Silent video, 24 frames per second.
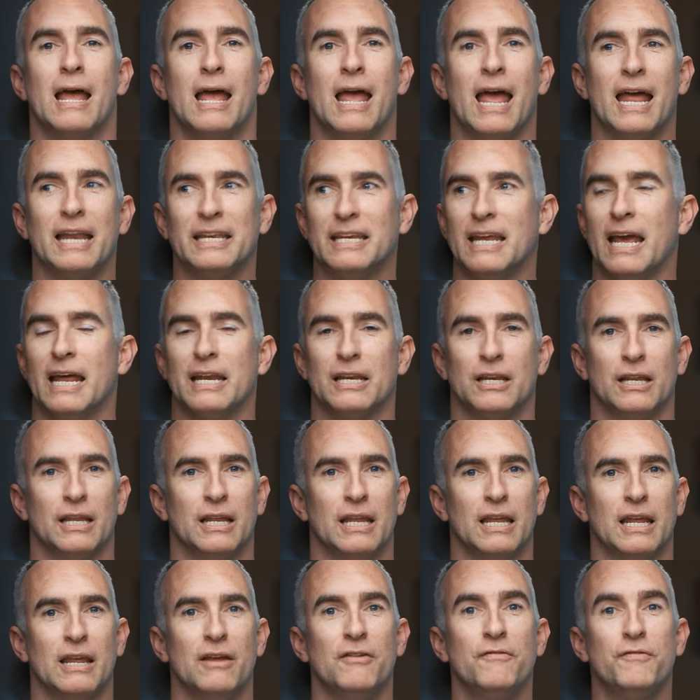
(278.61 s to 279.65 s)
and yet
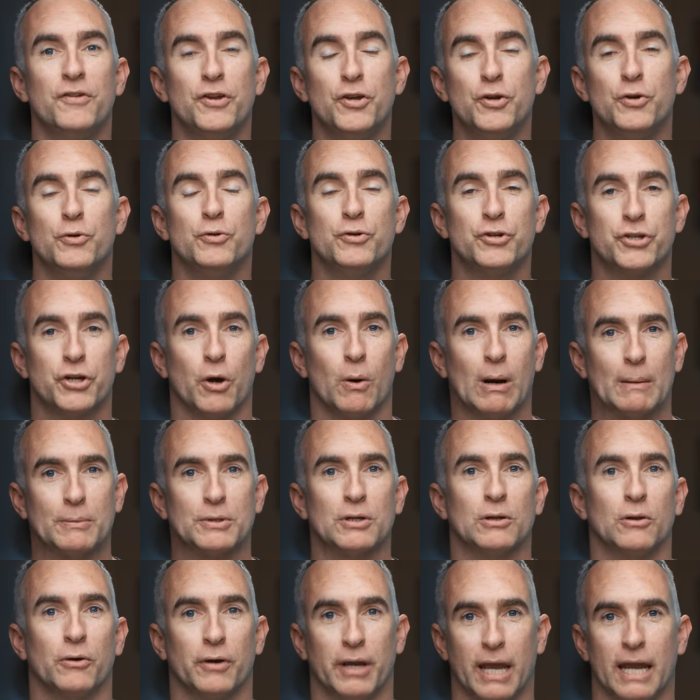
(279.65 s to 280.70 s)
if you show up
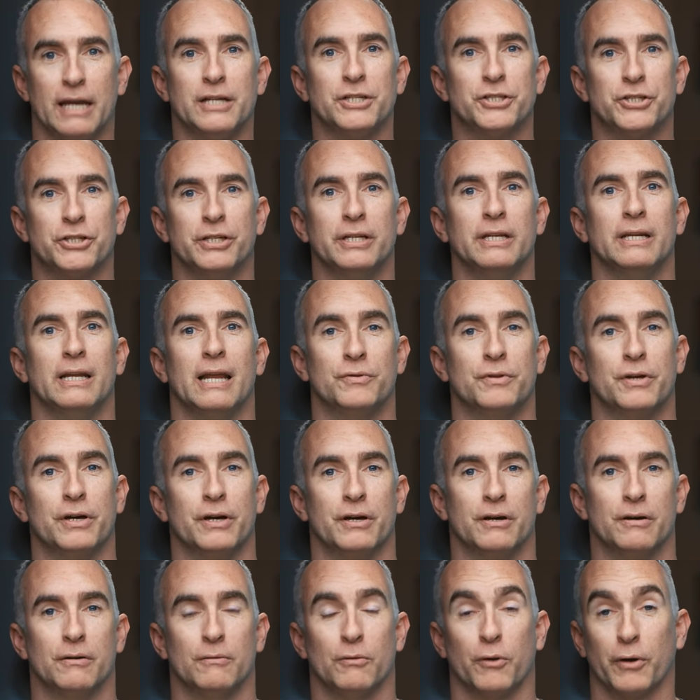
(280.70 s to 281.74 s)
to location,
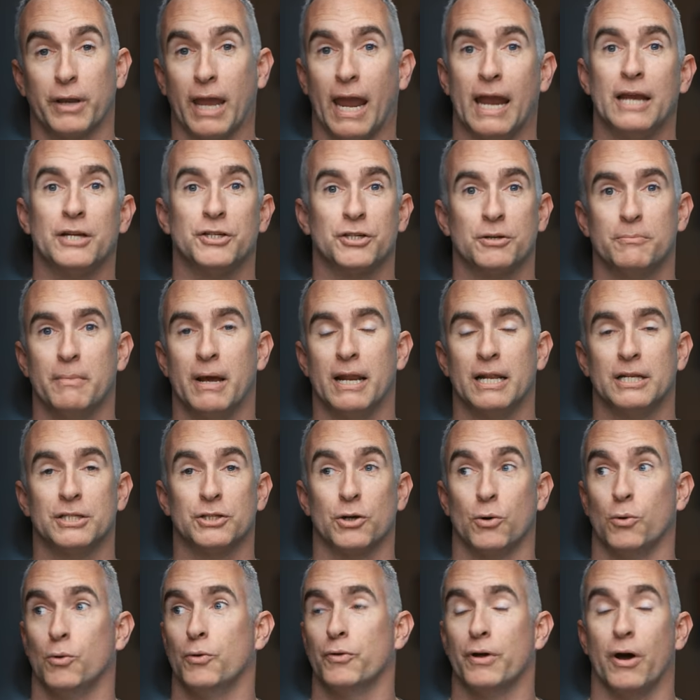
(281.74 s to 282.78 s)
the location manager
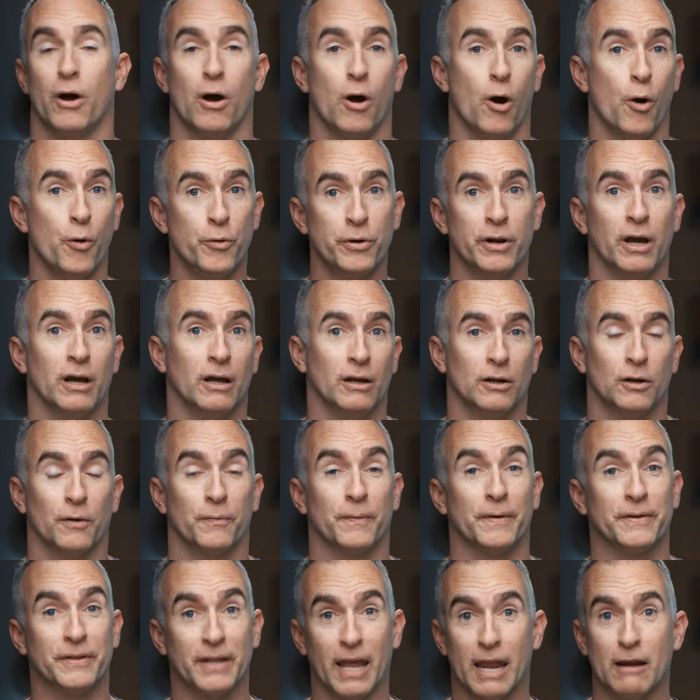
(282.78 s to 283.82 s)
or the owner got
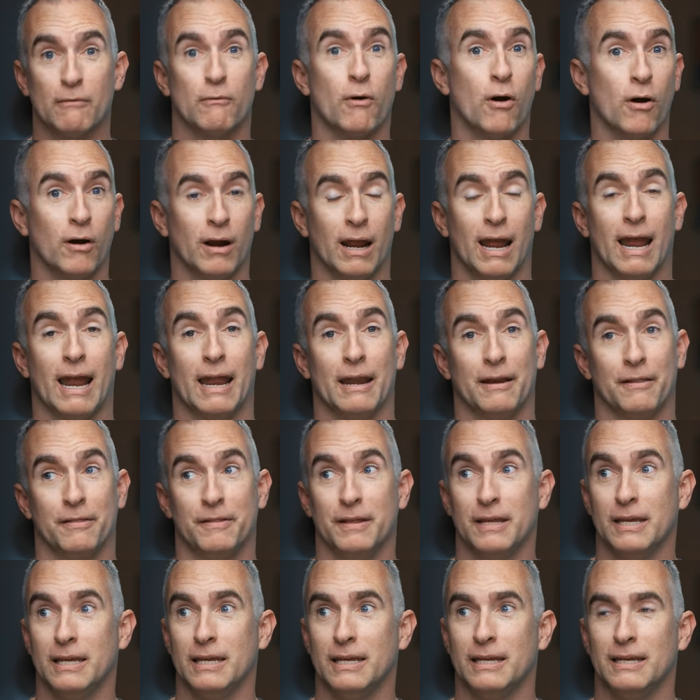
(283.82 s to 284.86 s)
the day wrong and
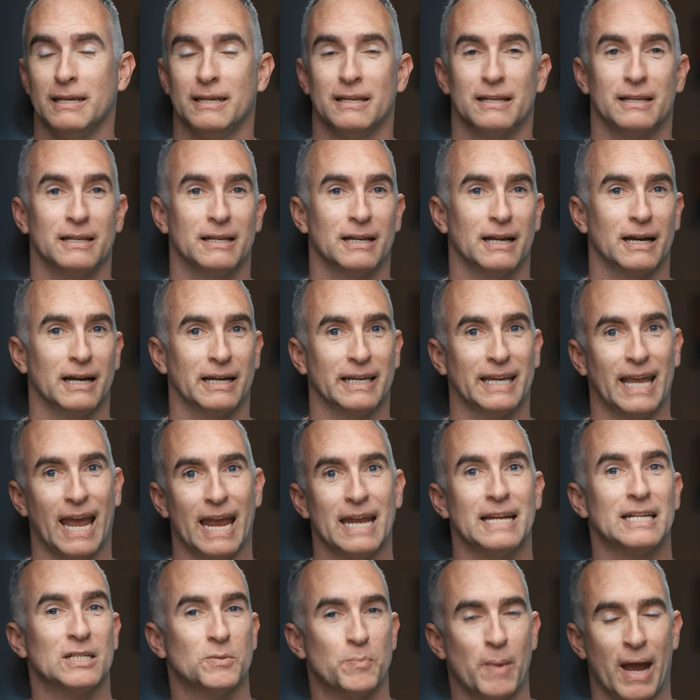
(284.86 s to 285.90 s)
the
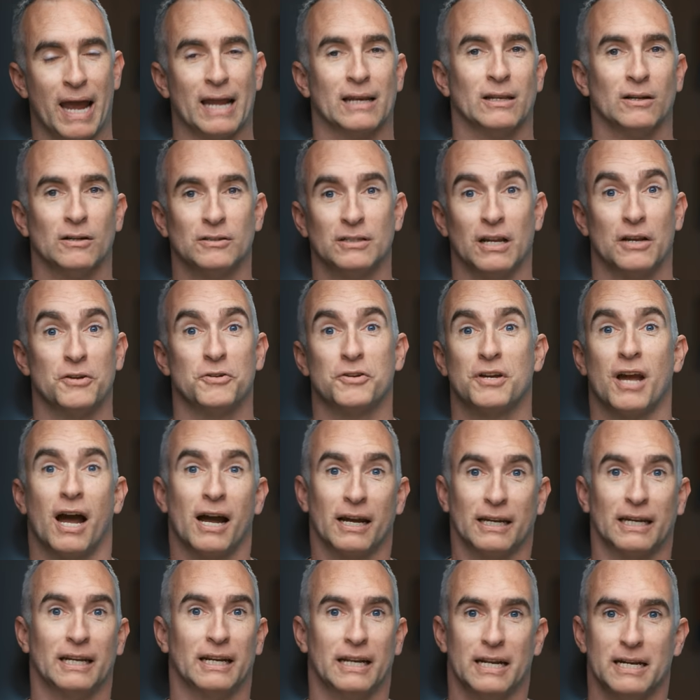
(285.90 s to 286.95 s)
gate is padlocked and you
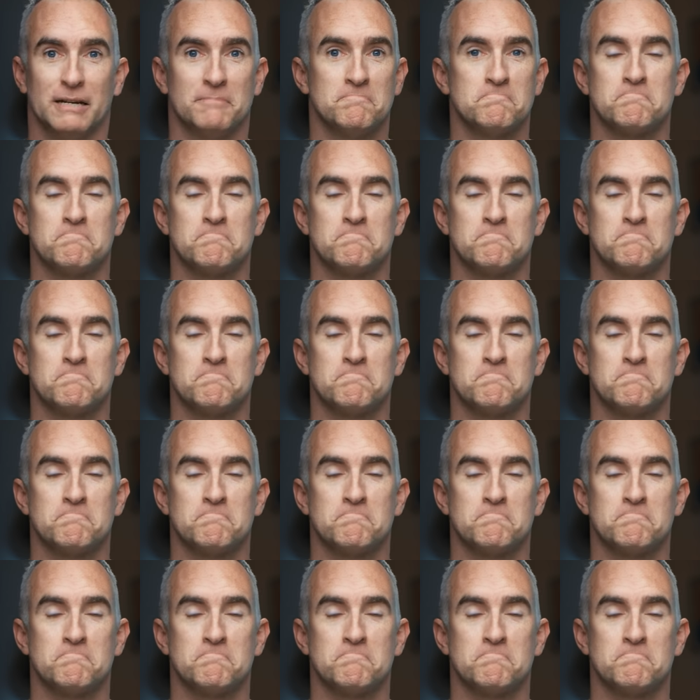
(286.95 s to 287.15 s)
can't get in,